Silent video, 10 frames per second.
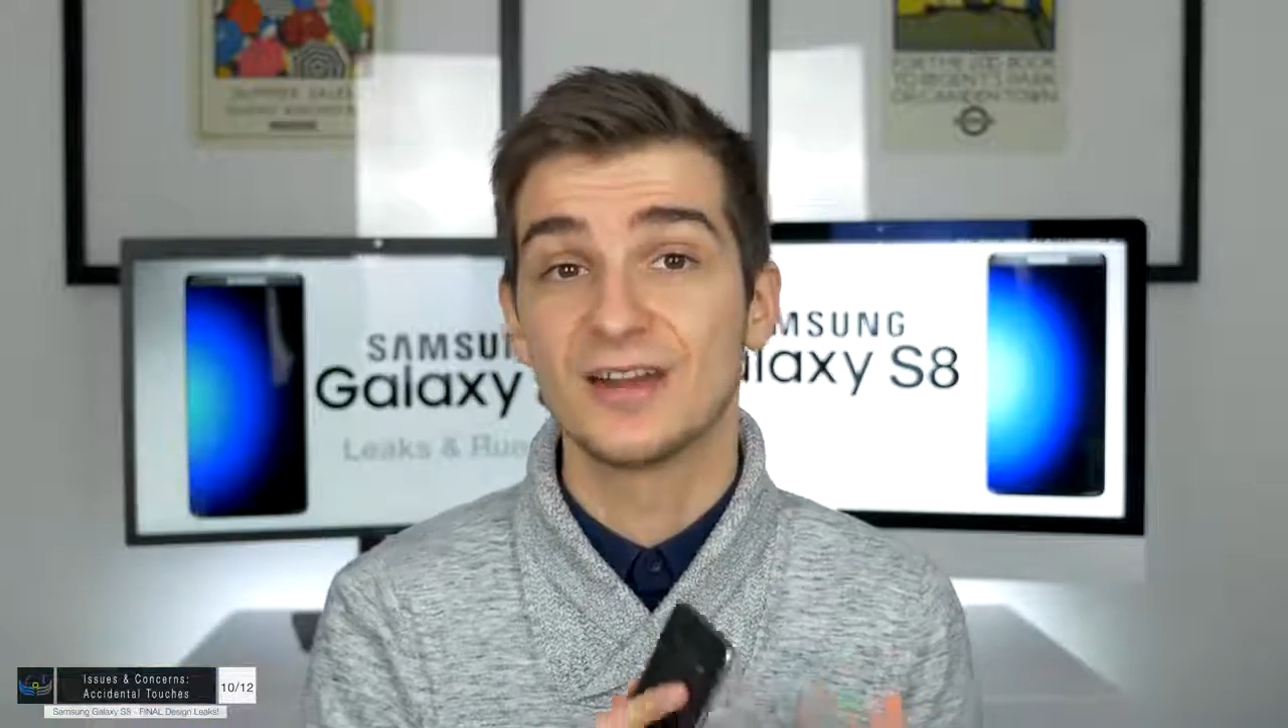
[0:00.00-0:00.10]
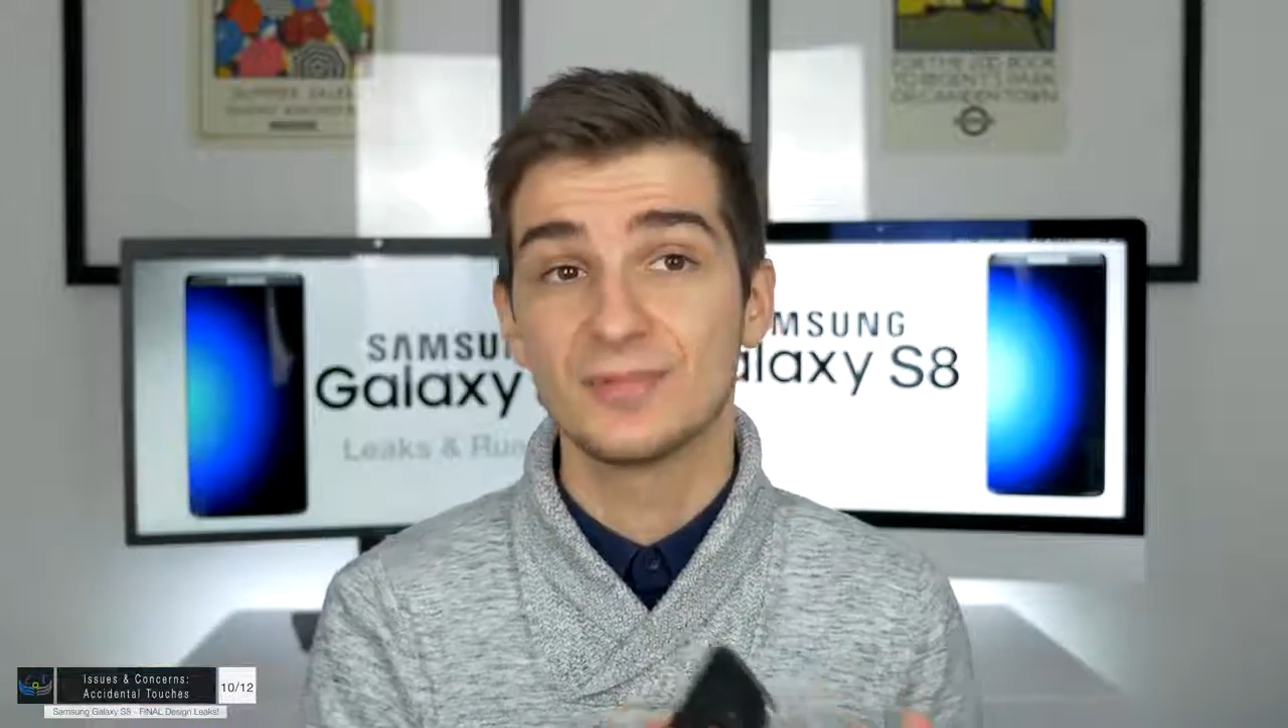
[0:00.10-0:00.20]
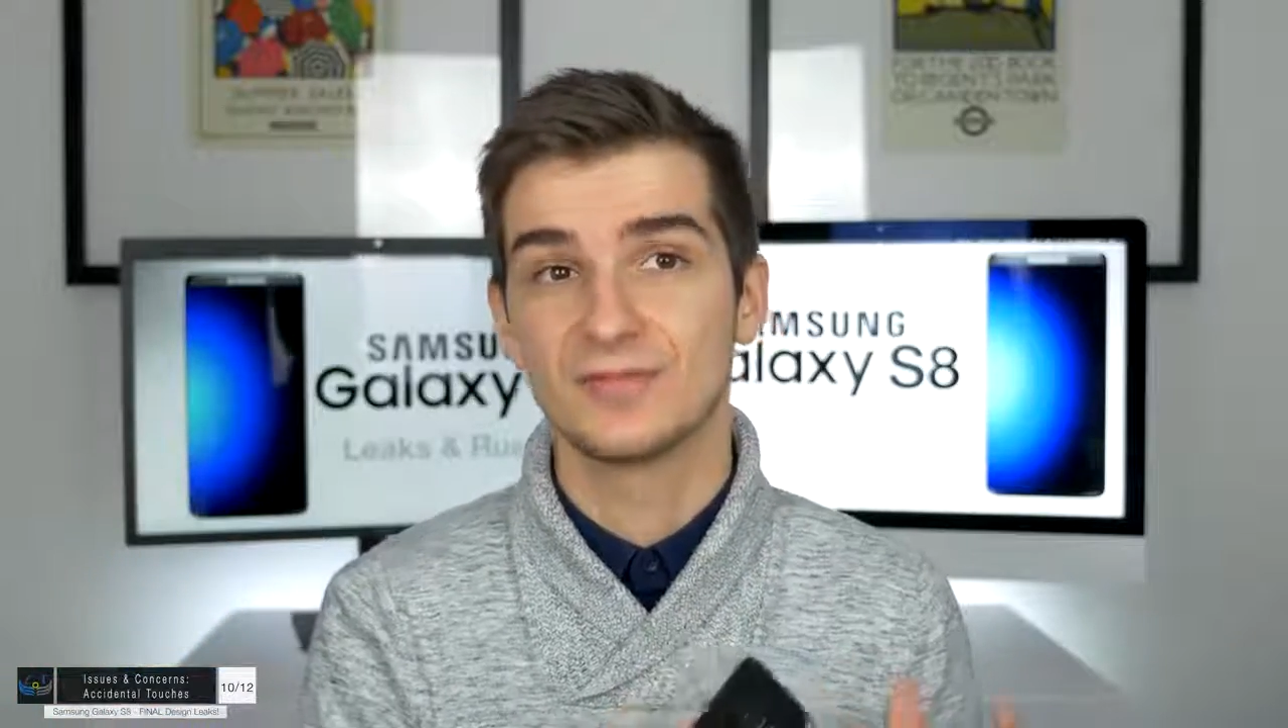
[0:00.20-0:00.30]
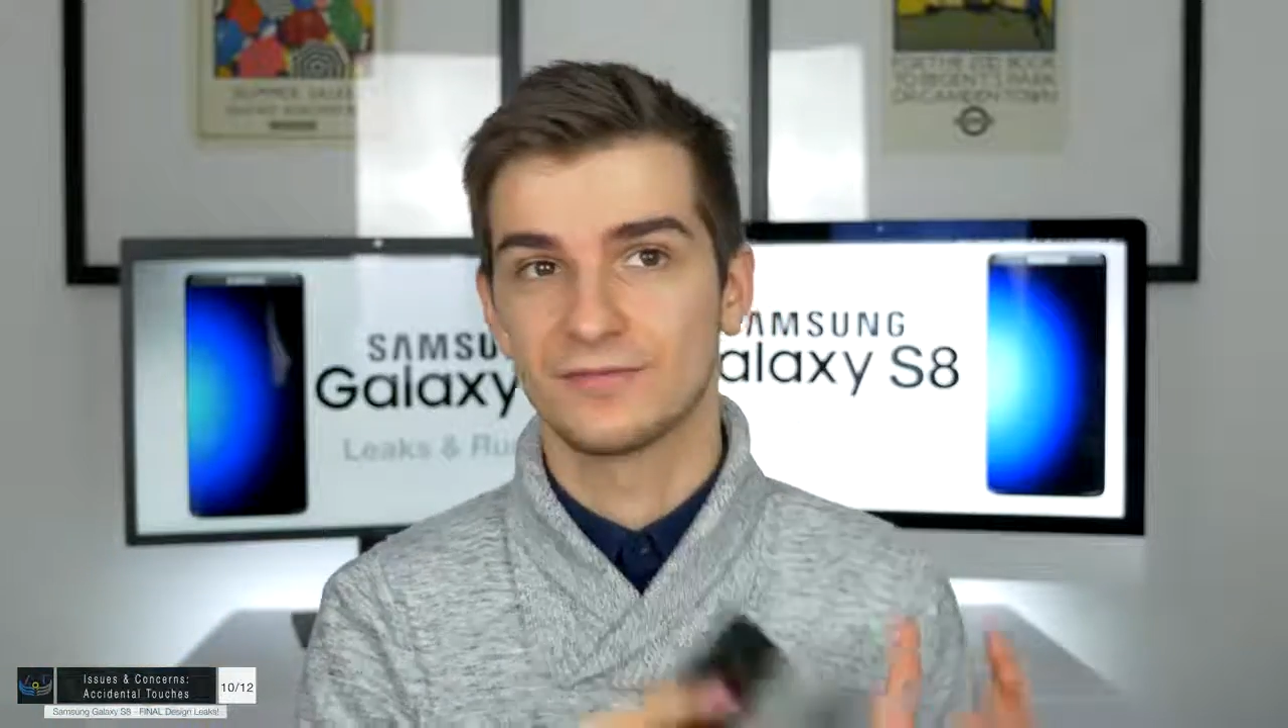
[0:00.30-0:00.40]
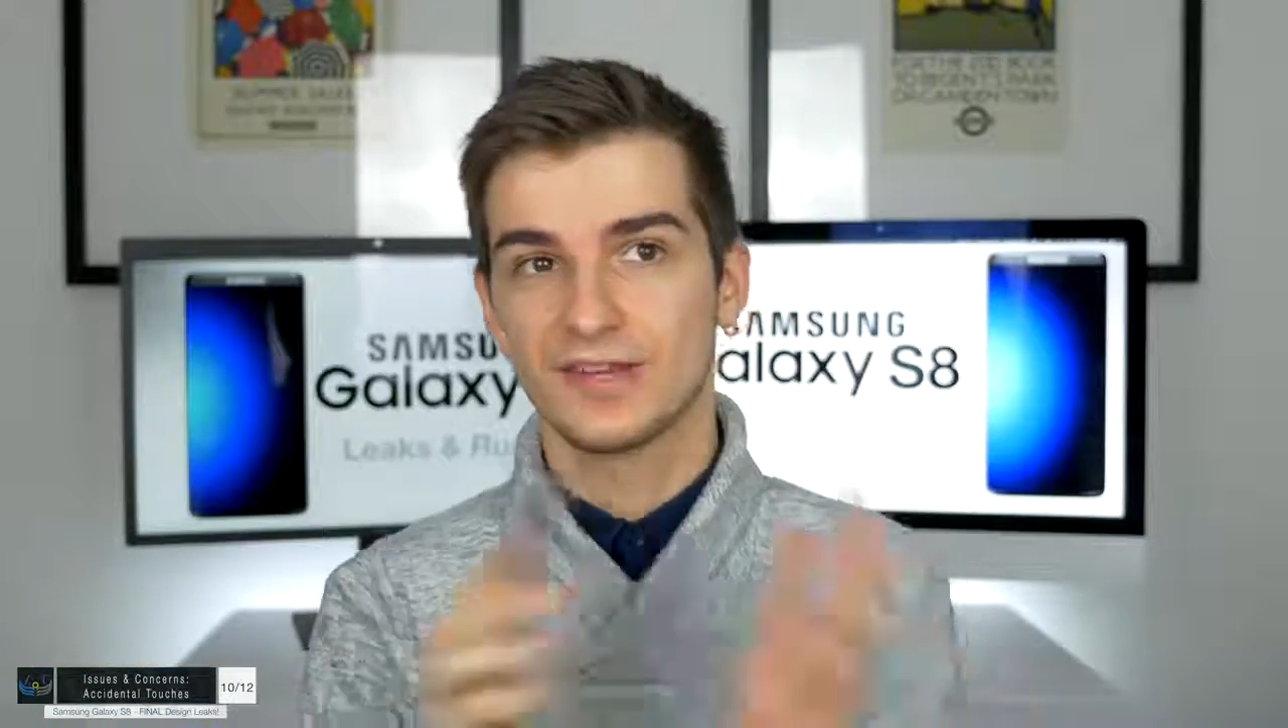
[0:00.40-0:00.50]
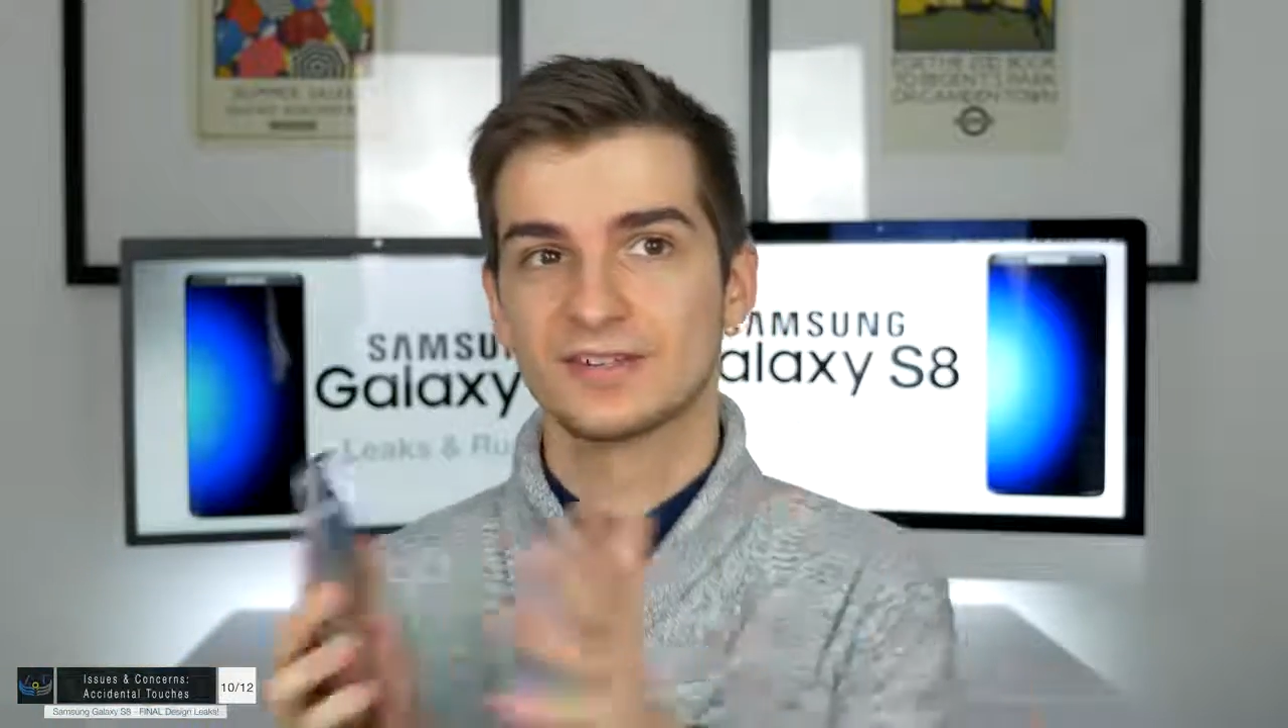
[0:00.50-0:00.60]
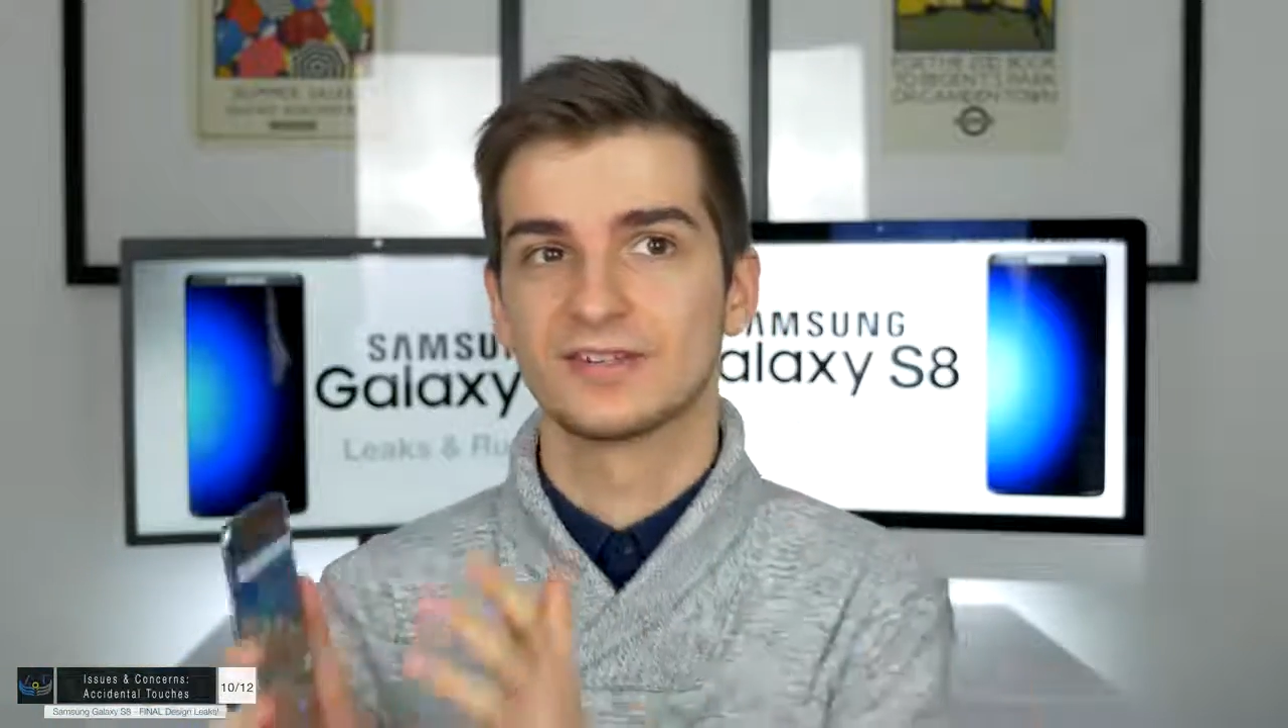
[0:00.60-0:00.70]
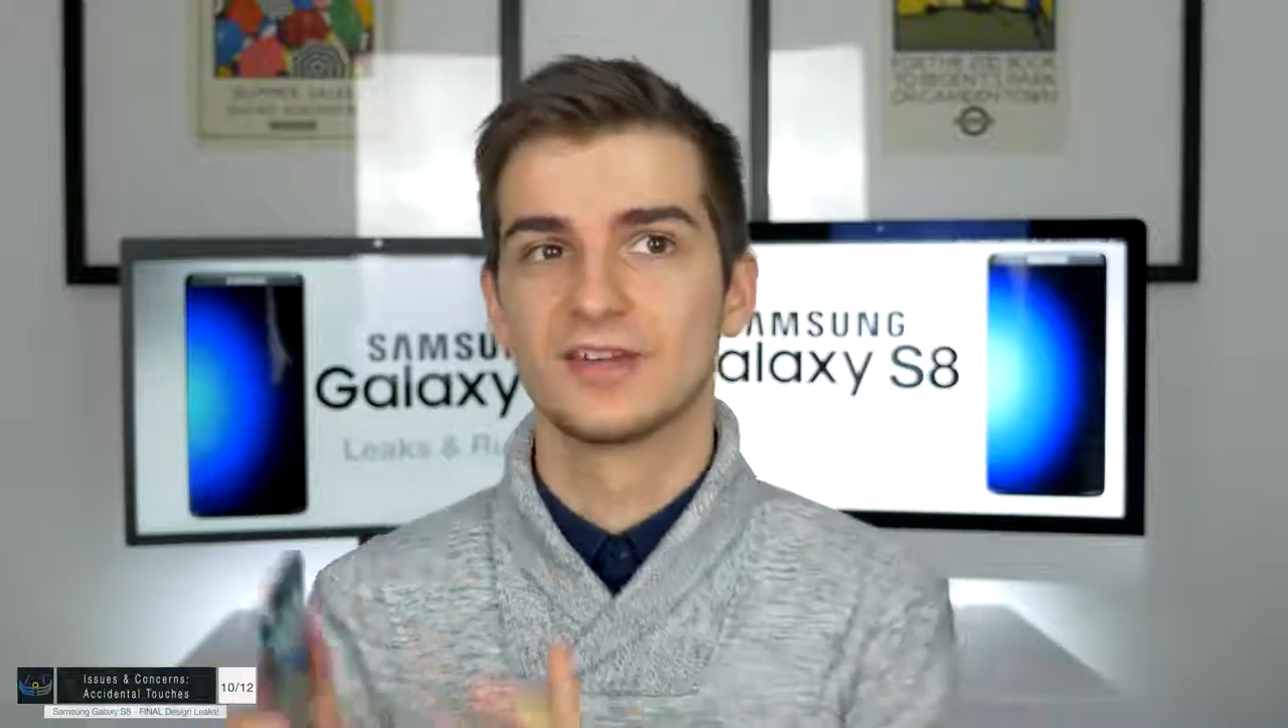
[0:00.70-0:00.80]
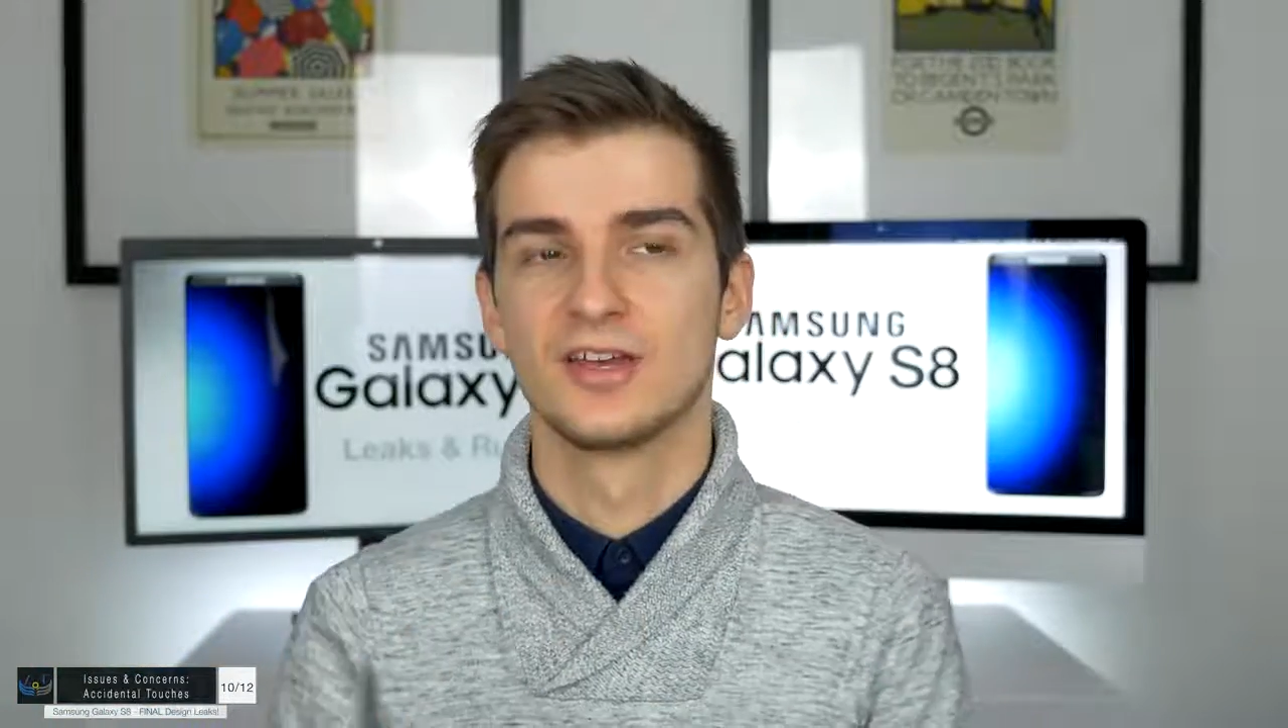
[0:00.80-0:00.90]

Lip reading: can be fixed